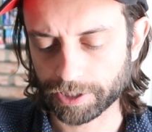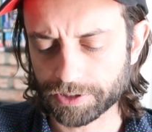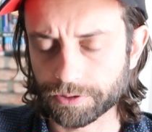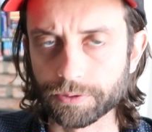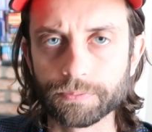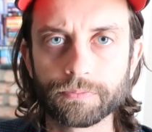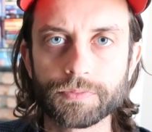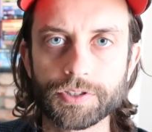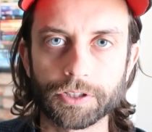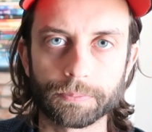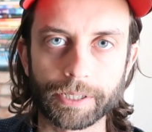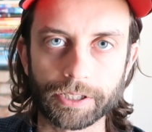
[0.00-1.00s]
I do
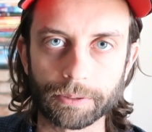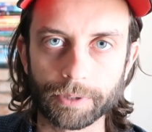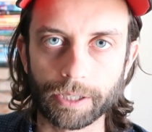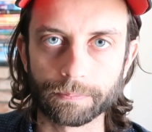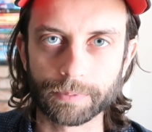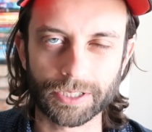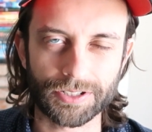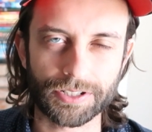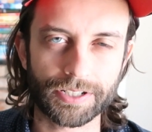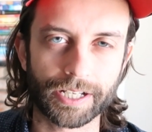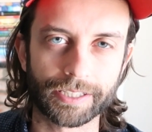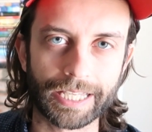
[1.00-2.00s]
still pick them up because
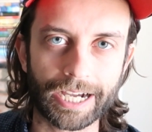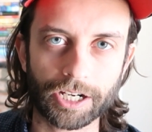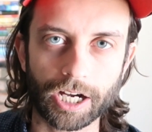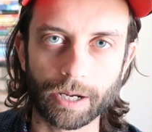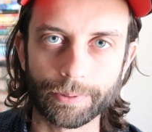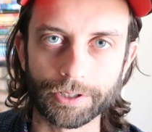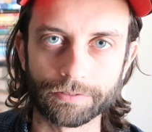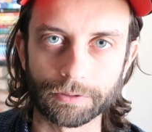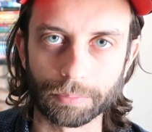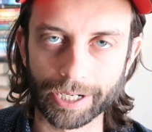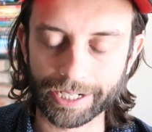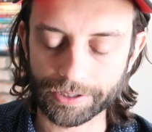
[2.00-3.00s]
it's not that common of a
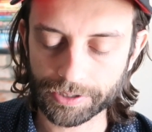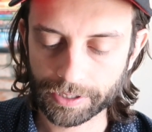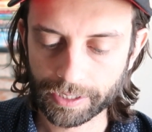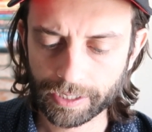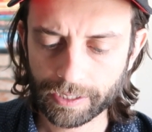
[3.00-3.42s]
brand.